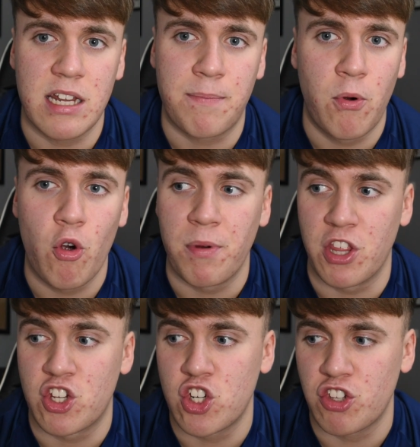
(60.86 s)
Nick Pope, and
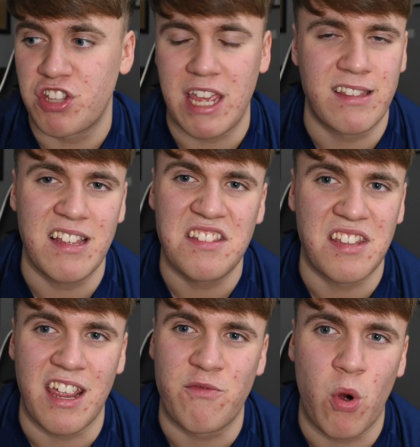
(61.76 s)
the shots that he did
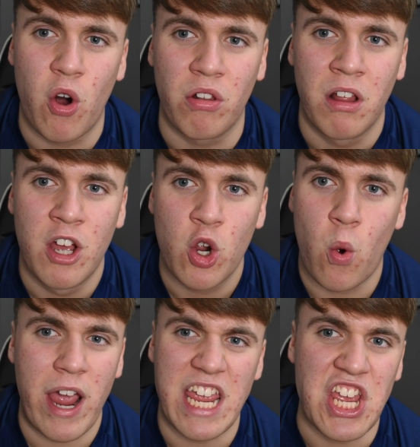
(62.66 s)
save were all
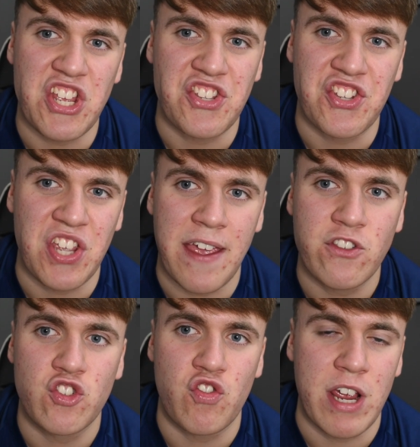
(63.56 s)
quite easy
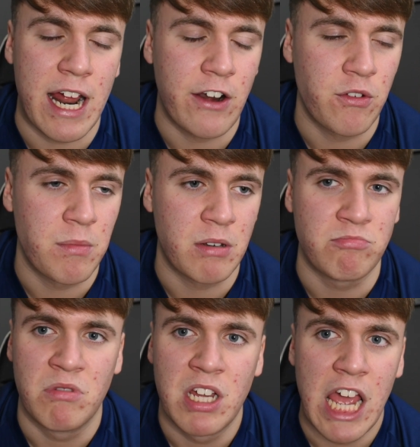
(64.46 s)
saves straight at him
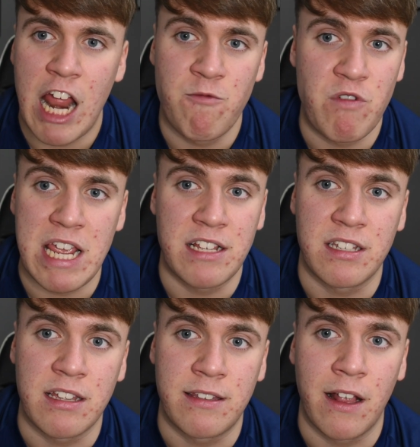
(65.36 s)
and
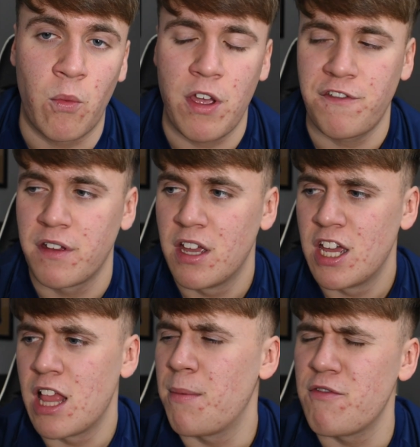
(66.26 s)
easy to deal with.
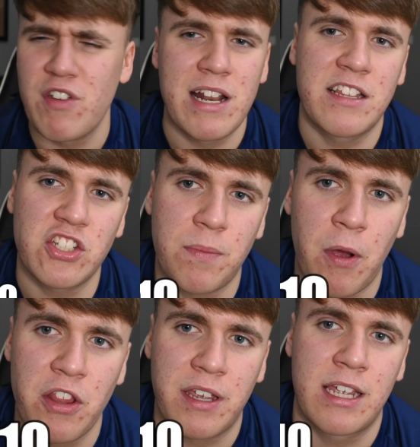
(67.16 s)
It'll be really
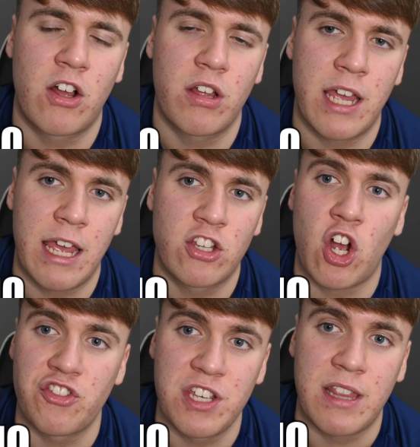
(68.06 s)
disappointing to
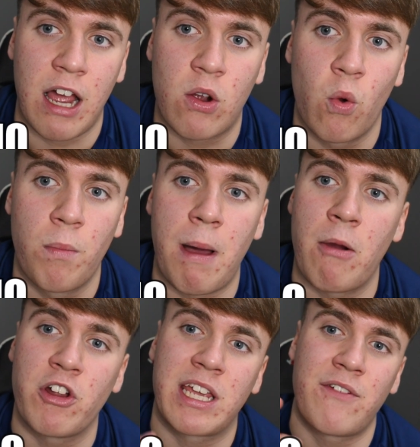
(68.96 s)
concede that goal, but
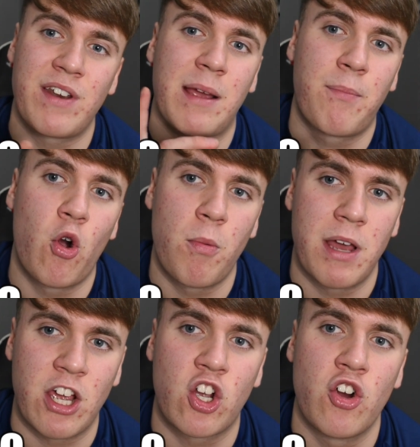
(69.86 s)
I'm going to give Nick
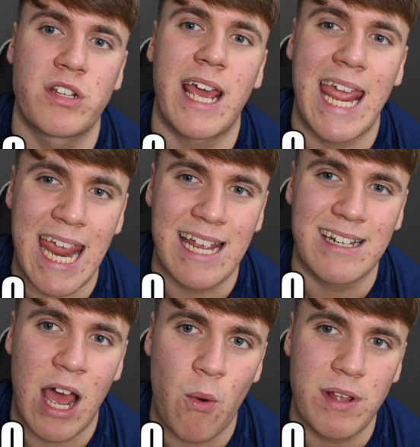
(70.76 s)
Pope a good
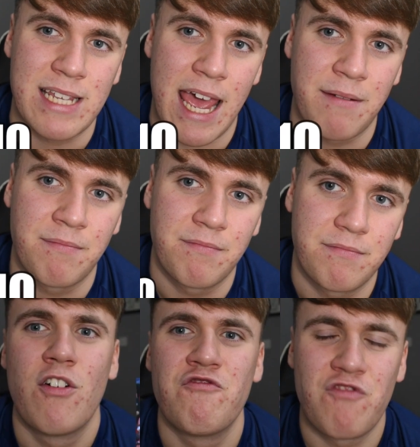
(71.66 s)
8 out of 10.
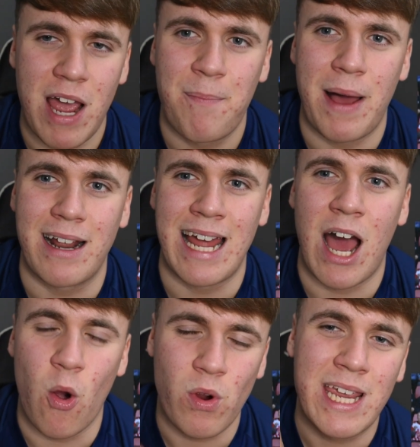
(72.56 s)
Right back
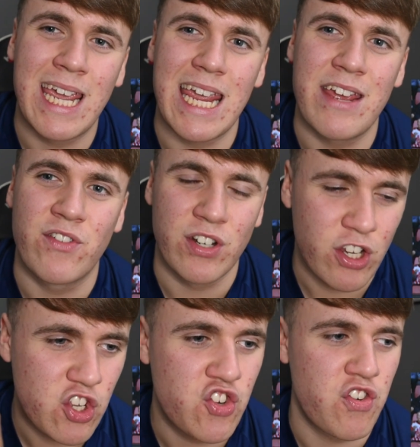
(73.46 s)
now, Kieran
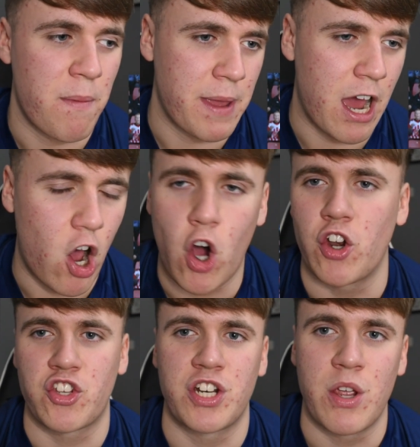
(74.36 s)
Trippier.
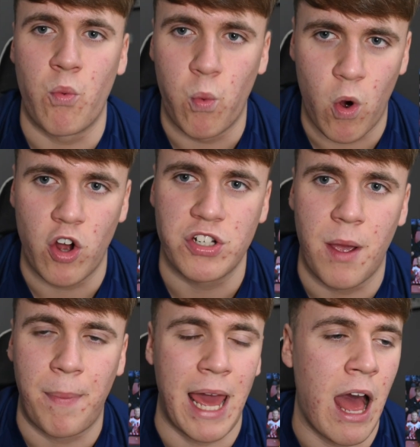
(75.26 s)
Honestly, what
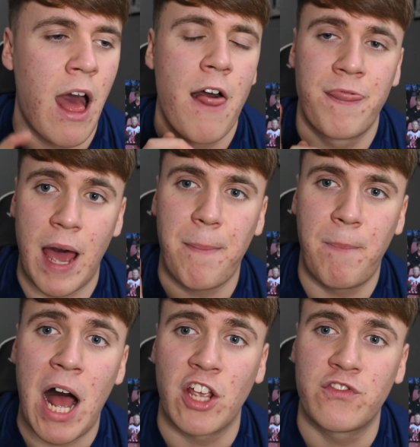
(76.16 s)
a player.
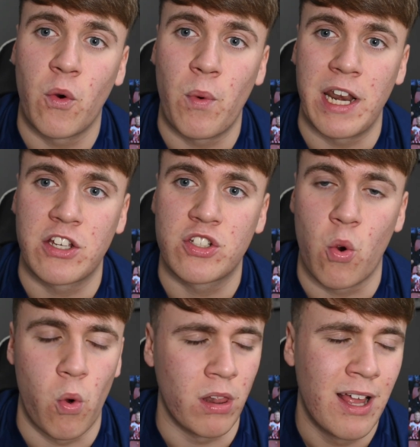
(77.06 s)
That pass for Willock's
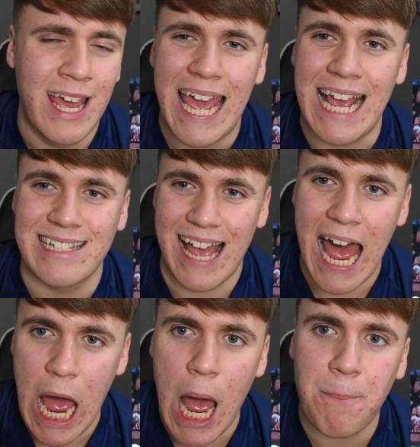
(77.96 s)
goal is
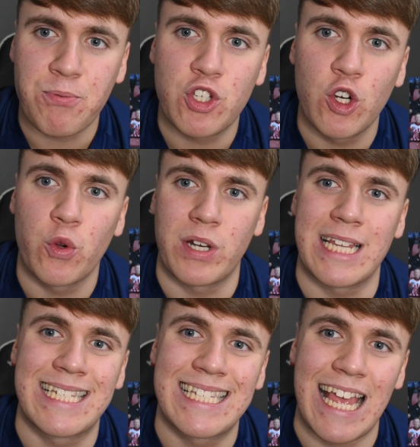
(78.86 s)

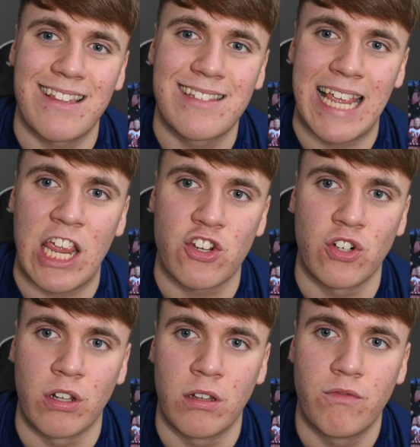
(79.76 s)
absolutely
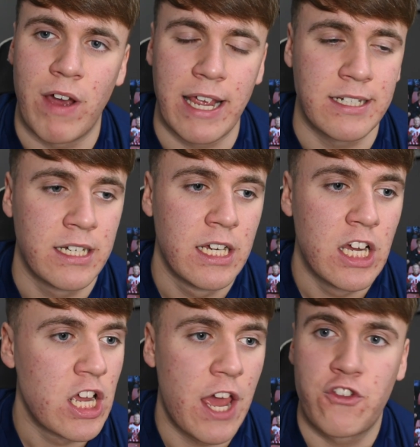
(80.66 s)
sensational, right?
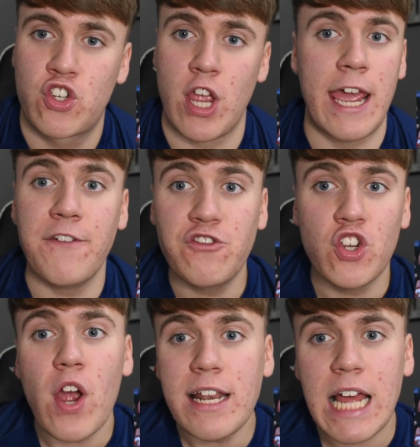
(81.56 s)
If
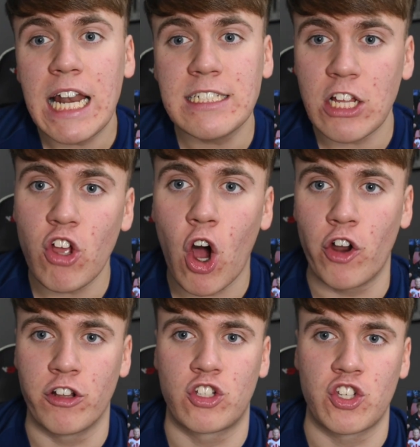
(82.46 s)
Trent
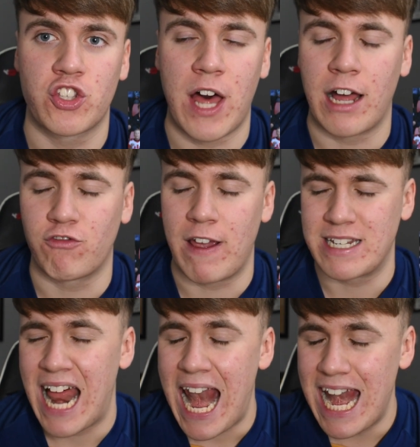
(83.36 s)
Alexander-Arnold does that,
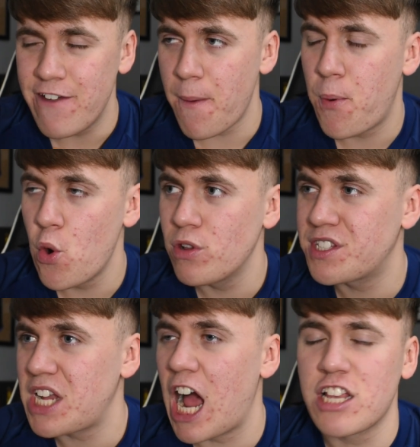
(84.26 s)
right, Liverpool,
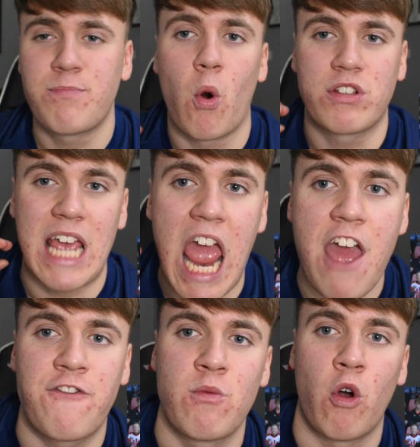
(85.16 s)
Sky Sports,
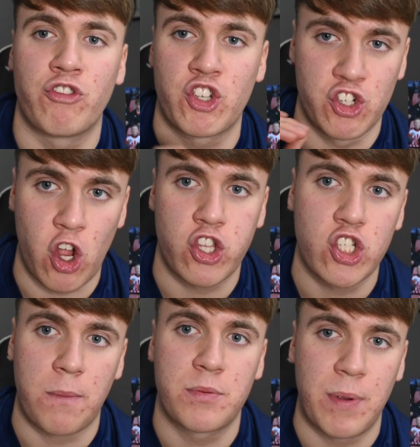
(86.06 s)
everyone does not
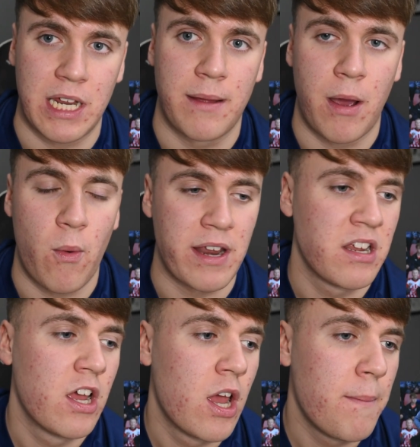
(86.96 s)
stop speaking about it.
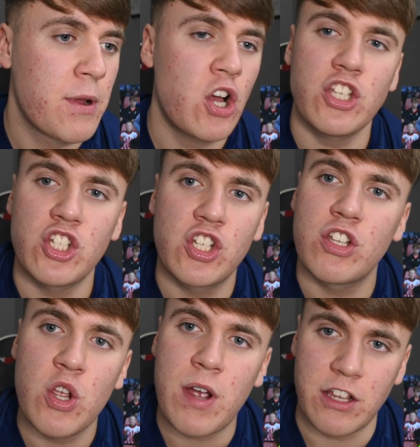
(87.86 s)
Because it's
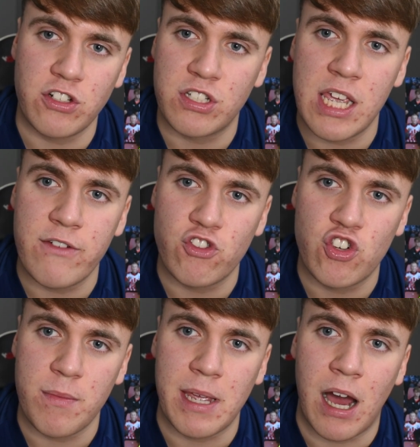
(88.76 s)
Newcastle's Kieran
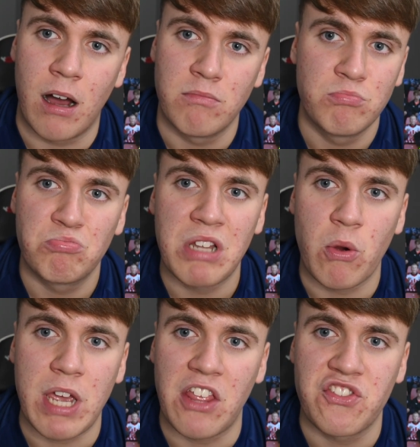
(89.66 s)
Trippier,
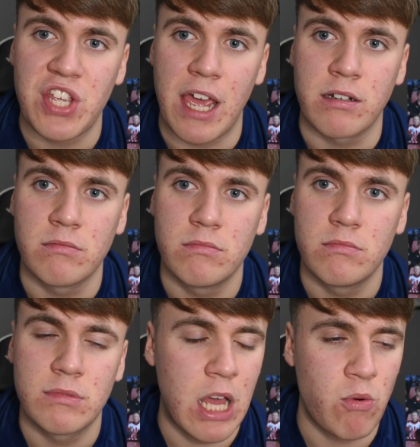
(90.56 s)
now get said.
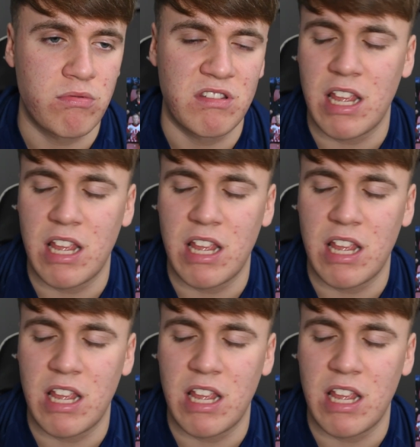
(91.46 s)
No,